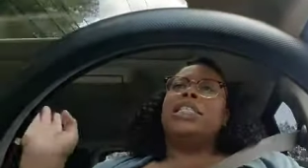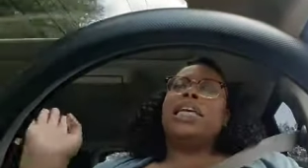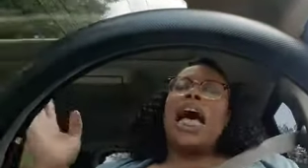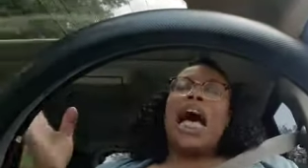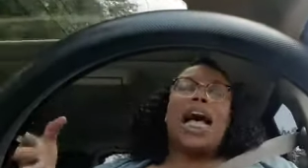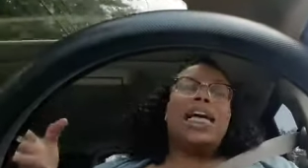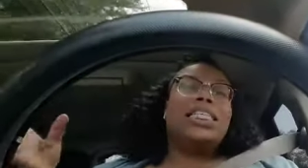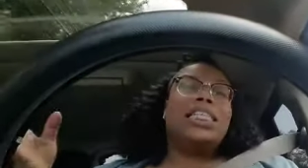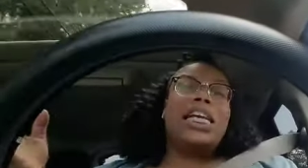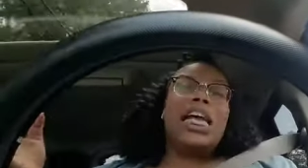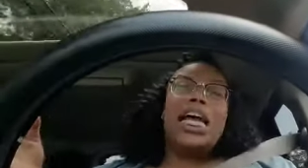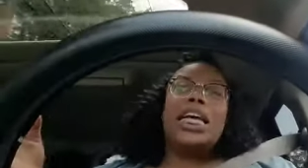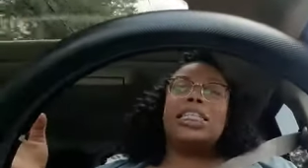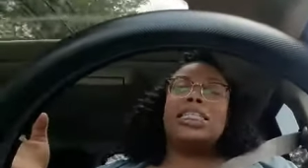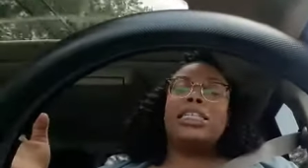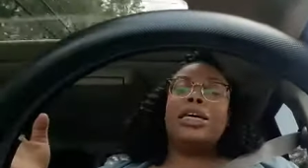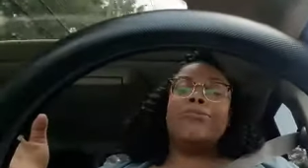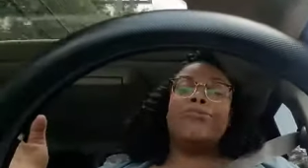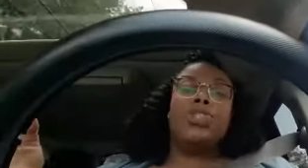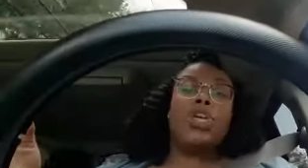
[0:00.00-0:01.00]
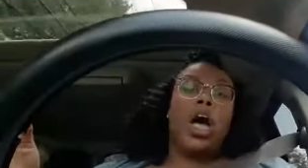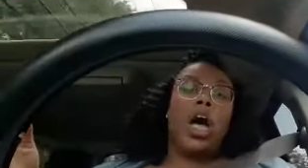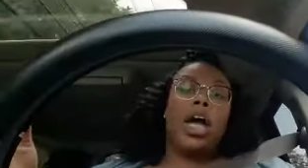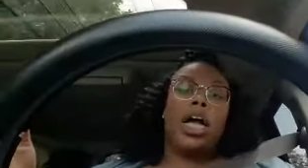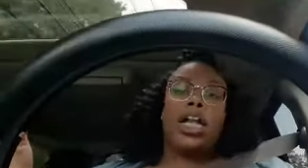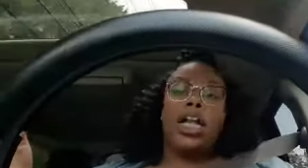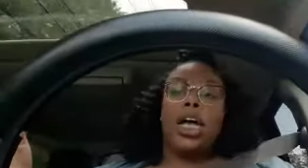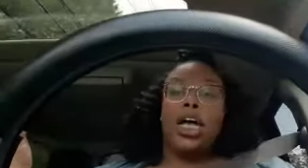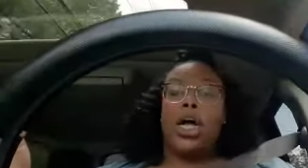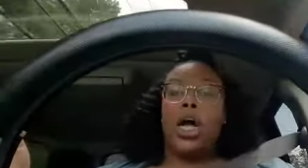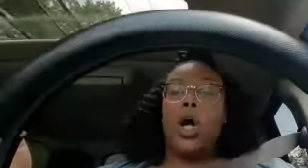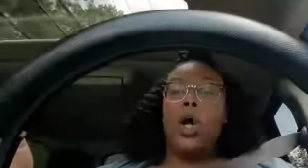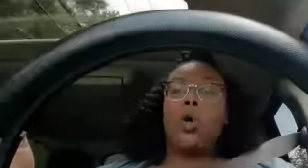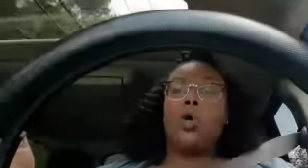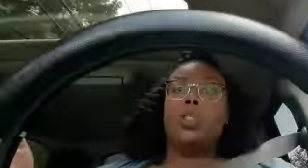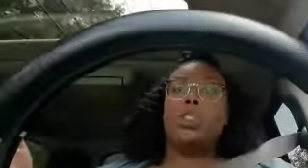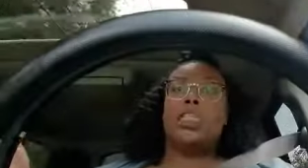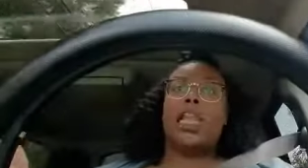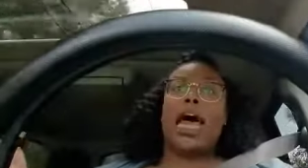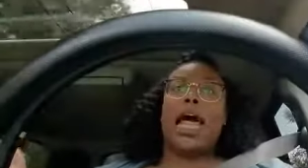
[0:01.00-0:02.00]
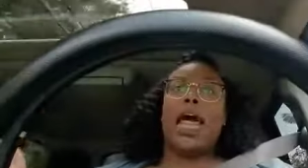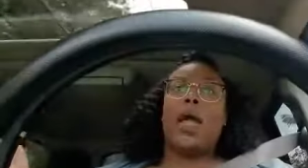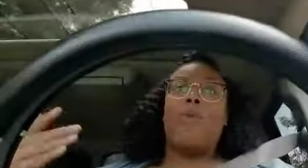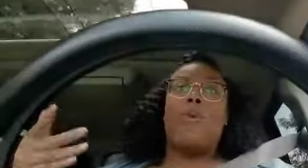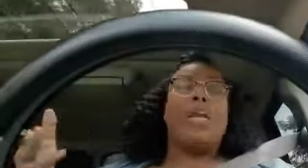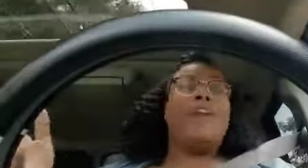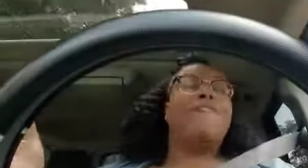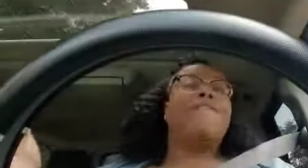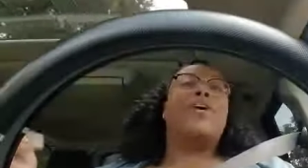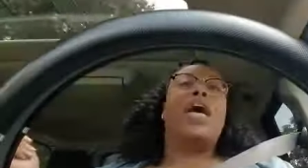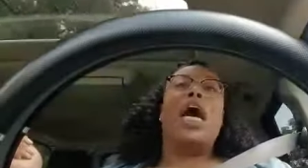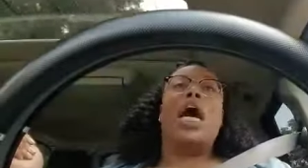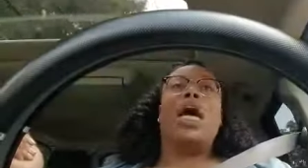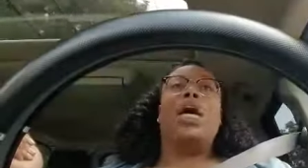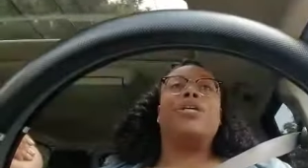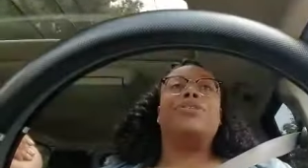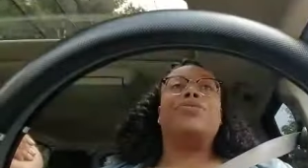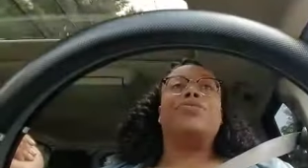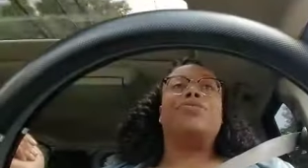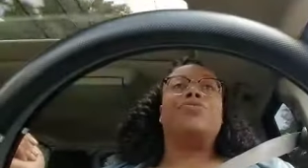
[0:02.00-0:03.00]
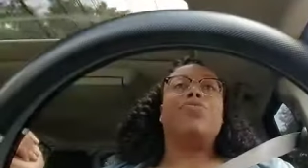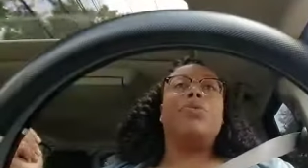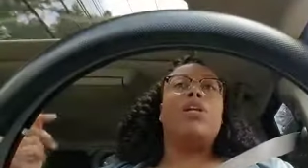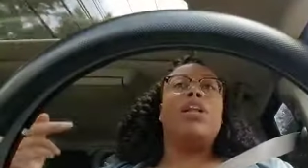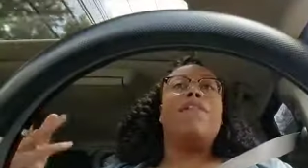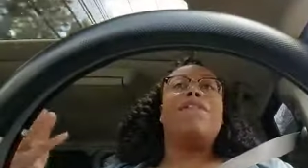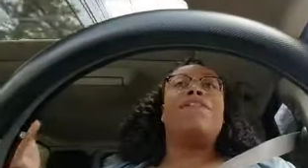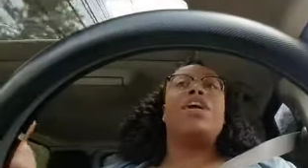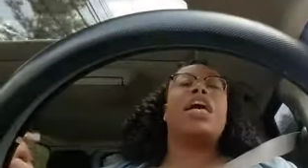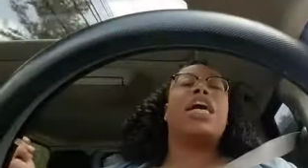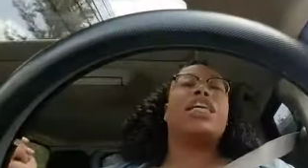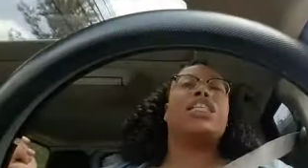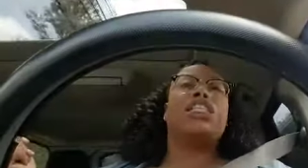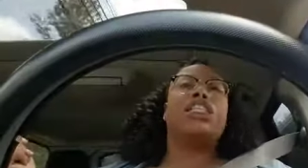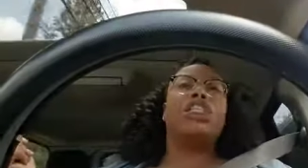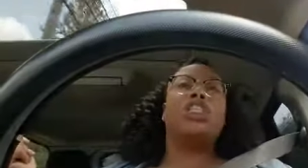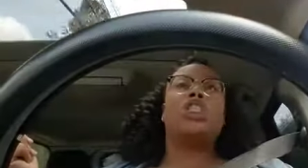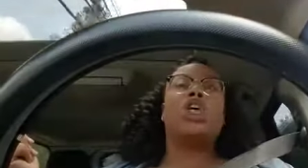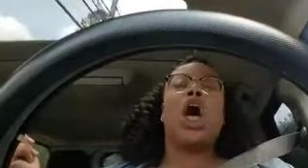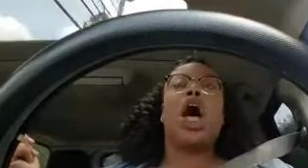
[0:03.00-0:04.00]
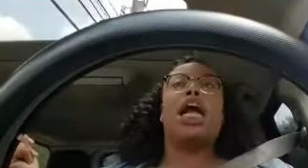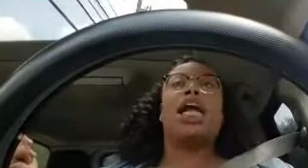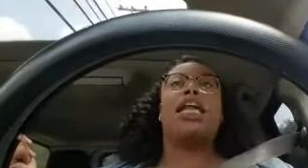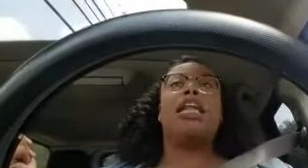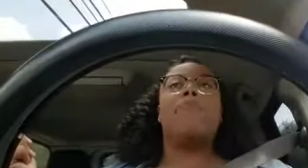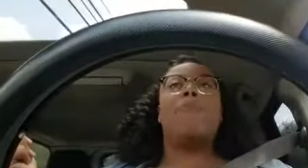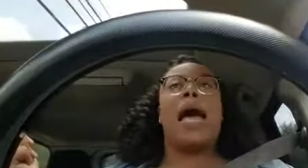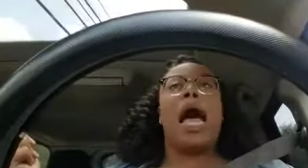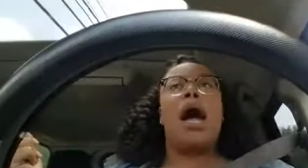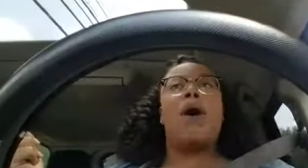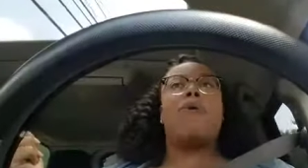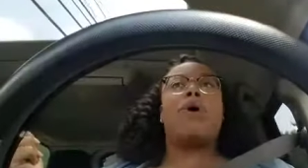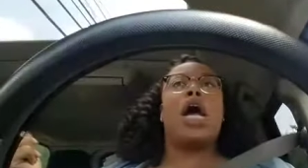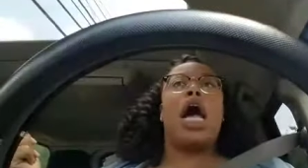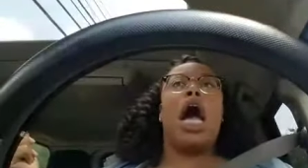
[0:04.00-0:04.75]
Tasha ends up talking to Ghost like, what the fuck? What the fuck is she talking about,